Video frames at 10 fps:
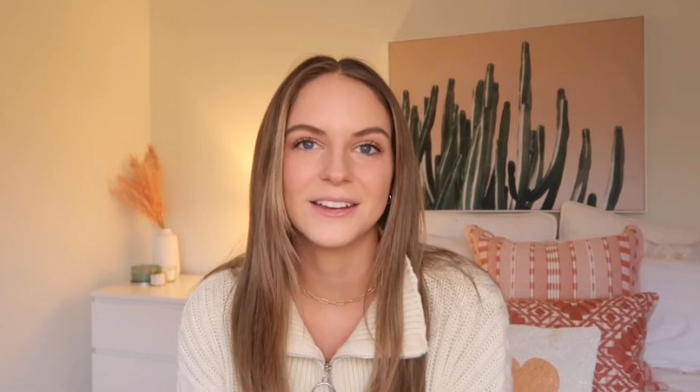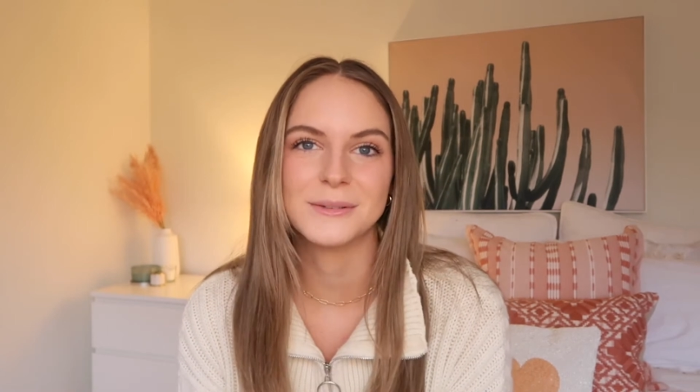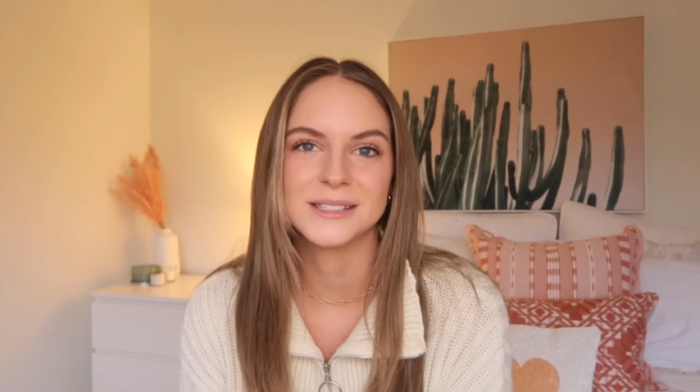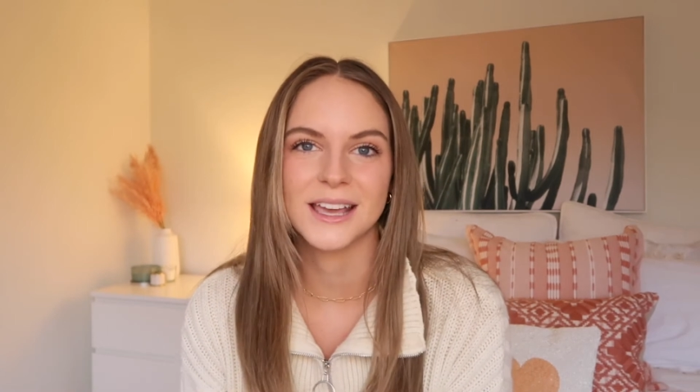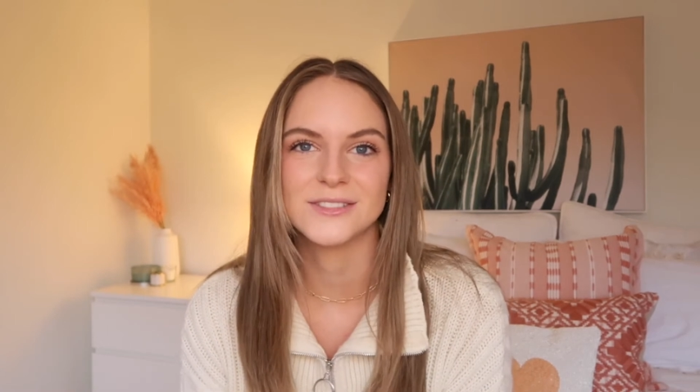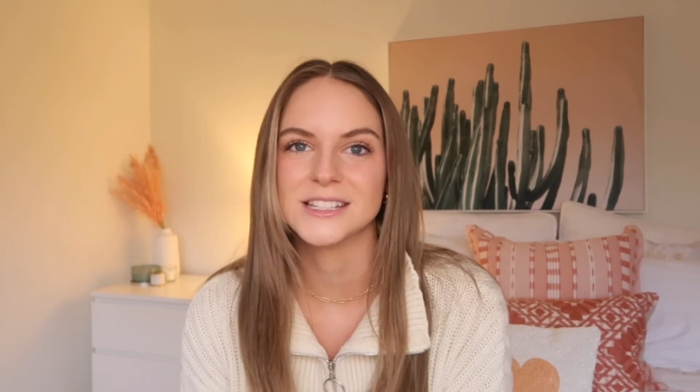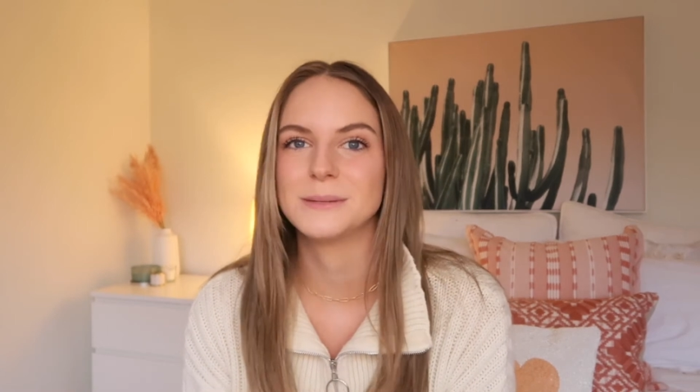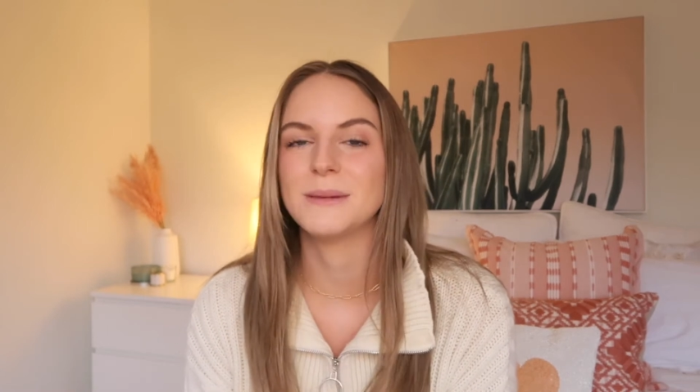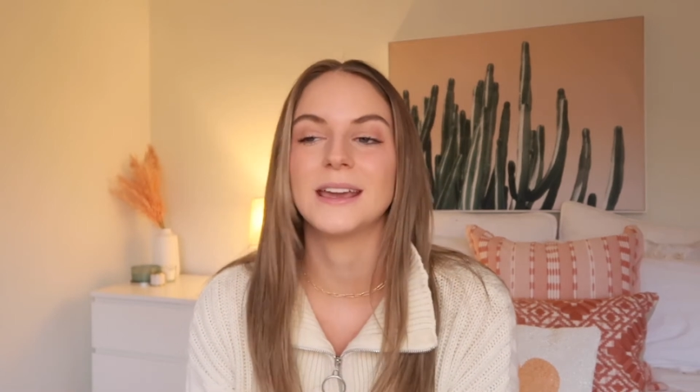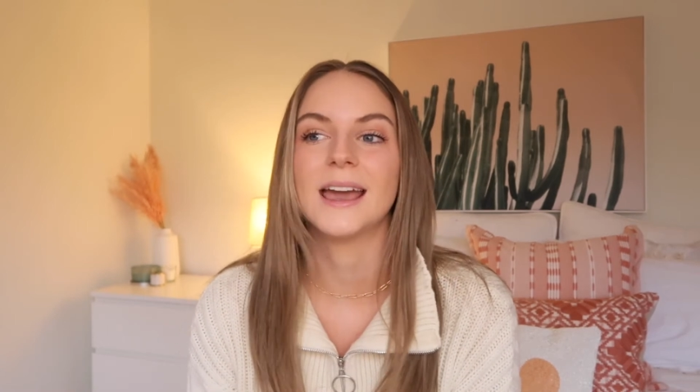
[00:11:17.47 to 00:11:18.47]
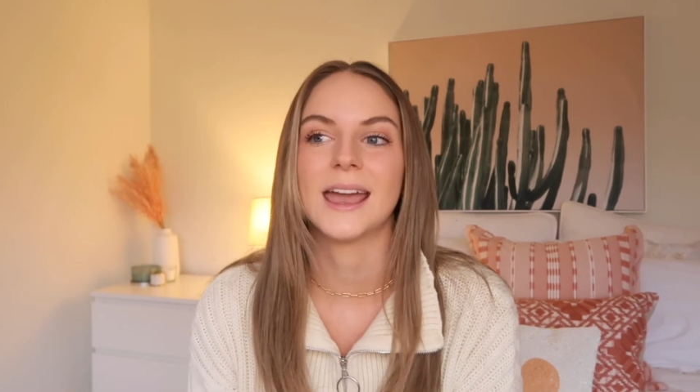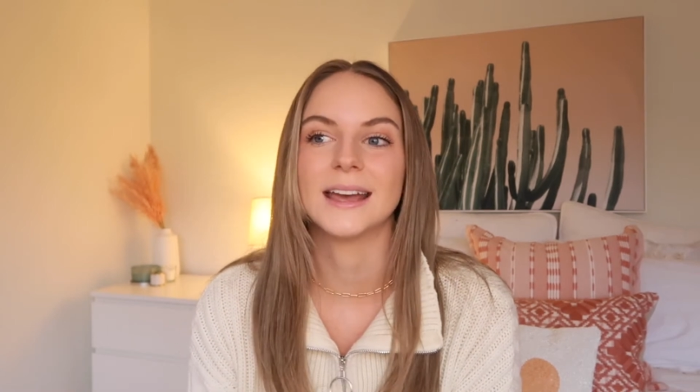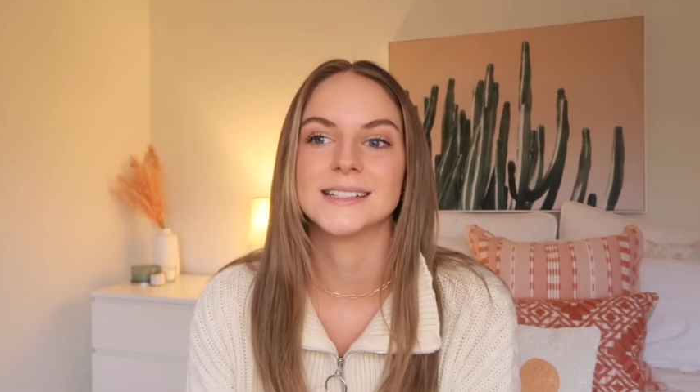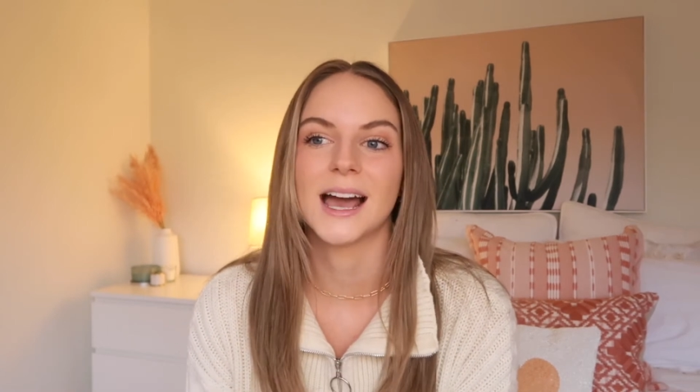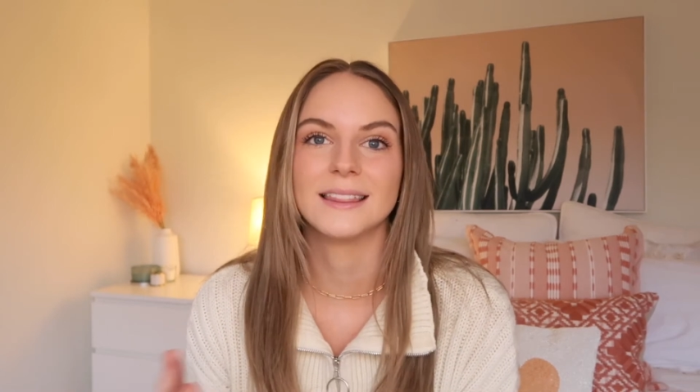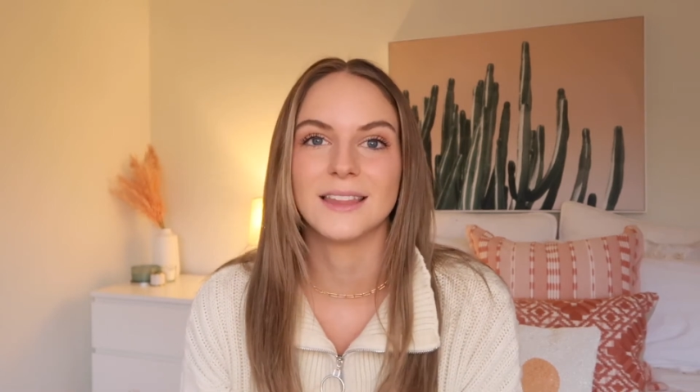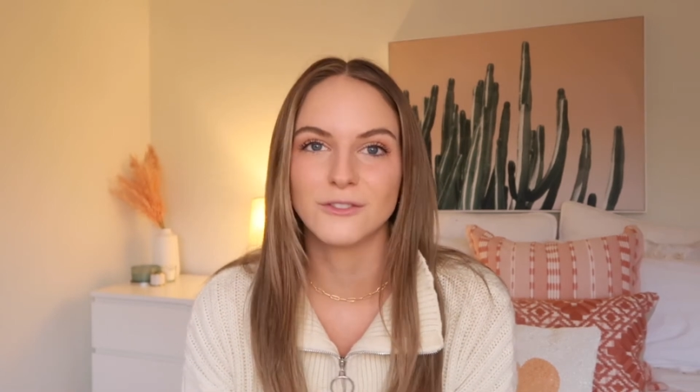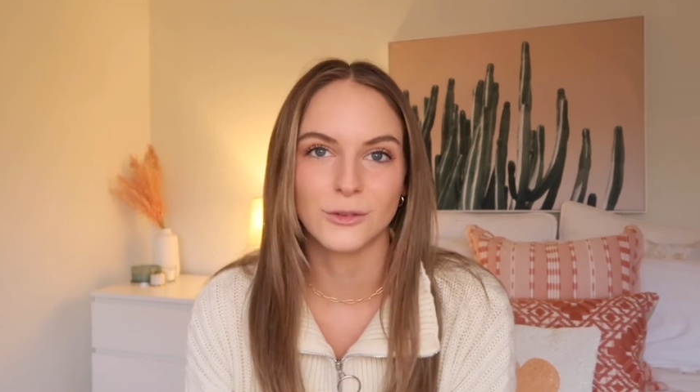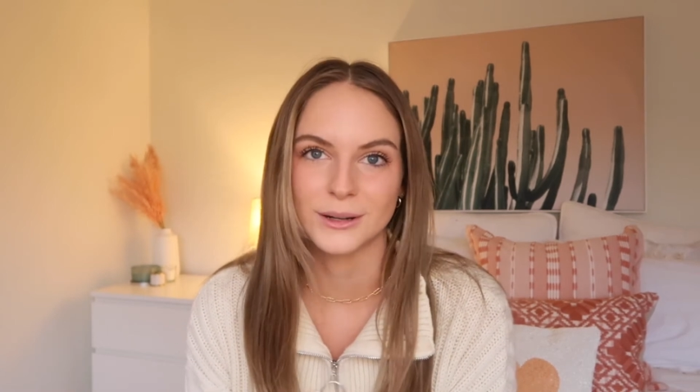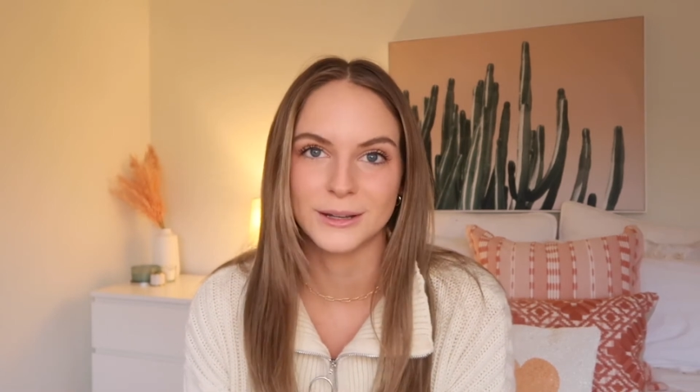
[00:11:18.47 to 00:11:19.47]
It was gifted to me, and I
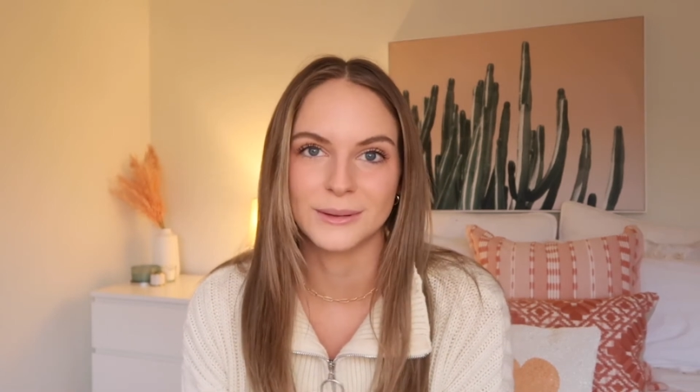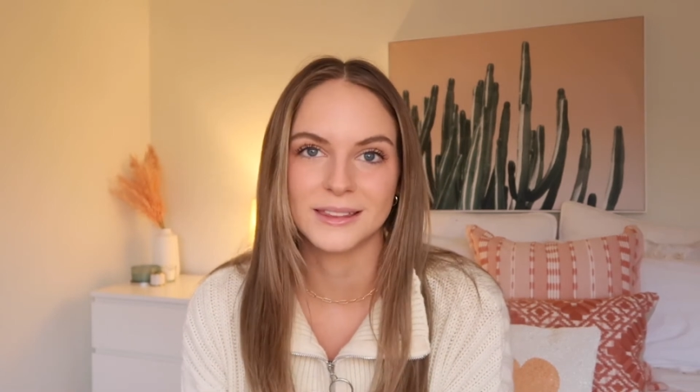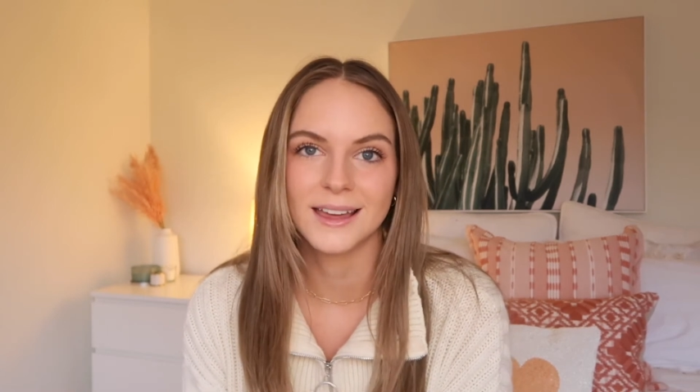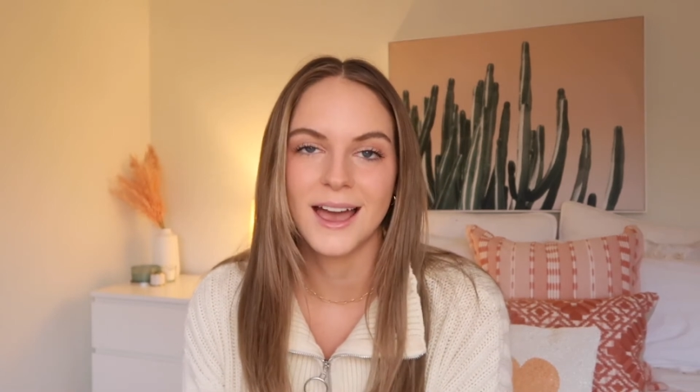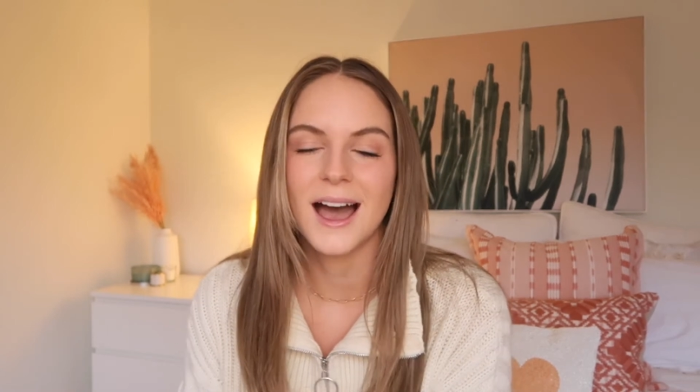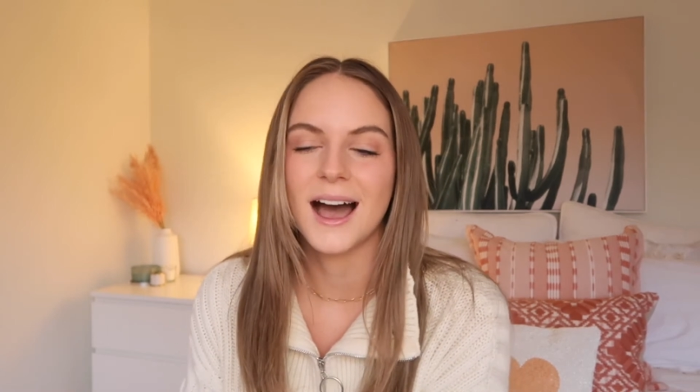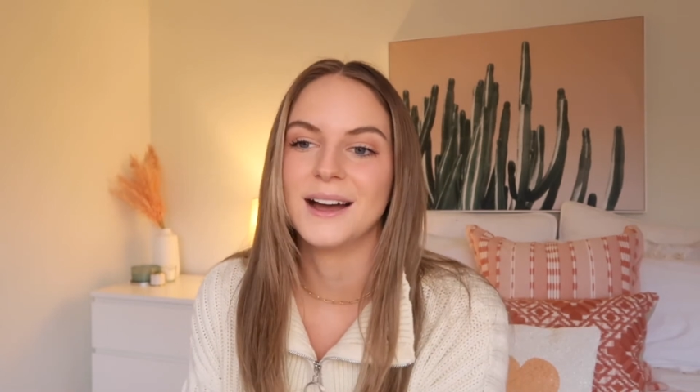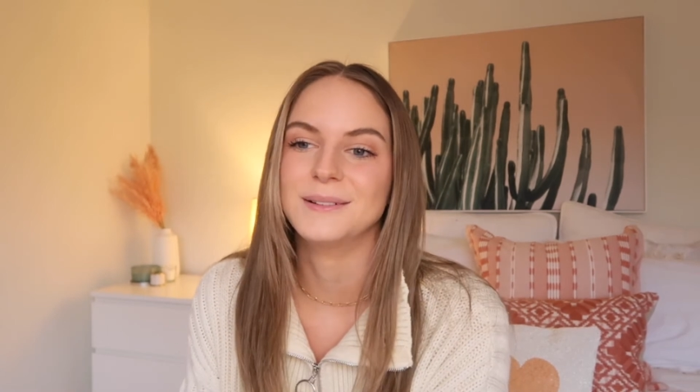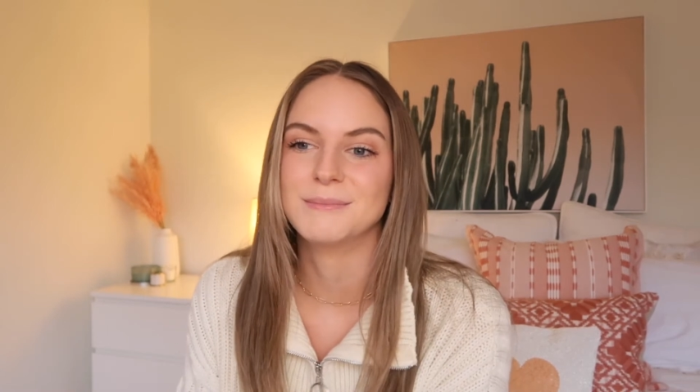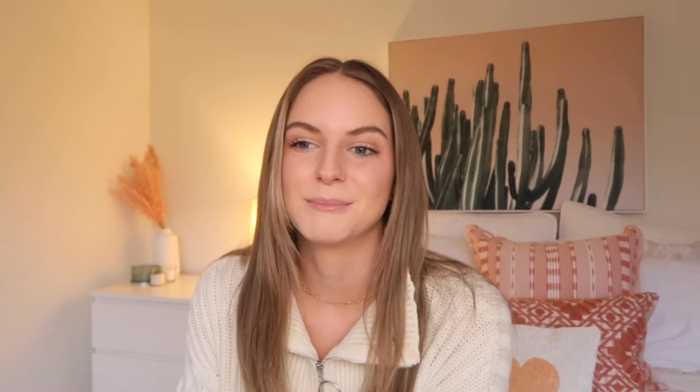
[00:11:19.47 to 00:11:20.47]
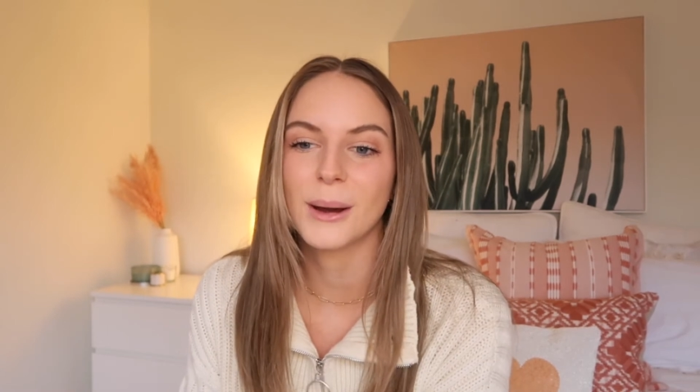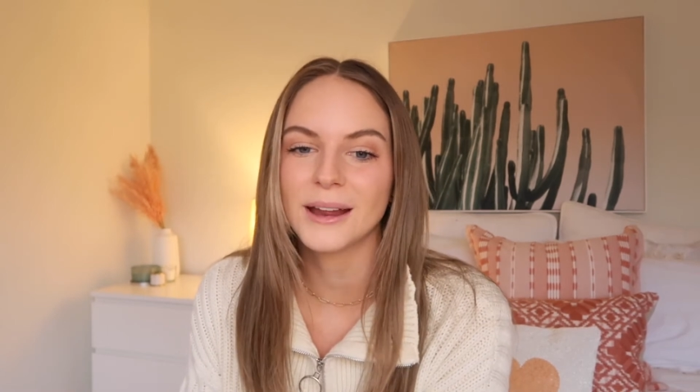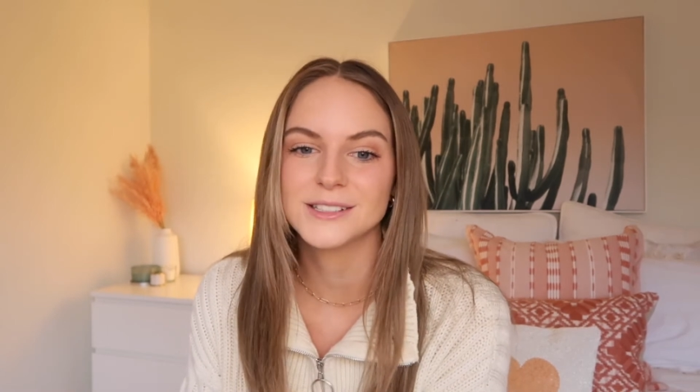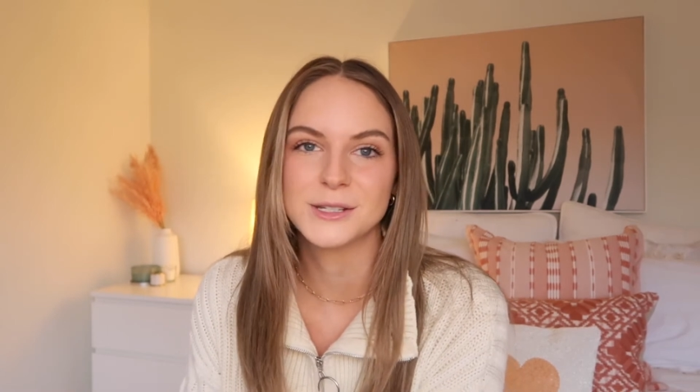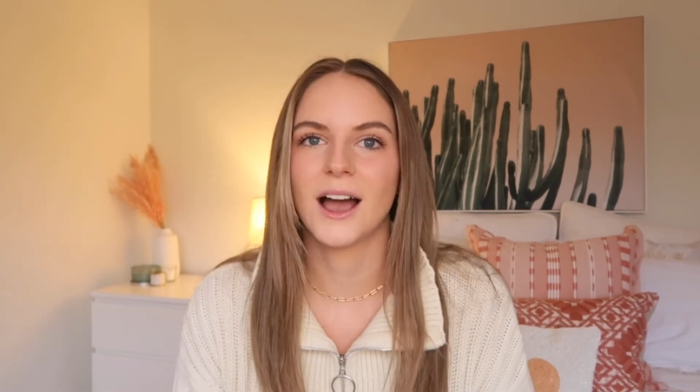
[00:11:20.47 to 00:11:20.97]
love working with brands.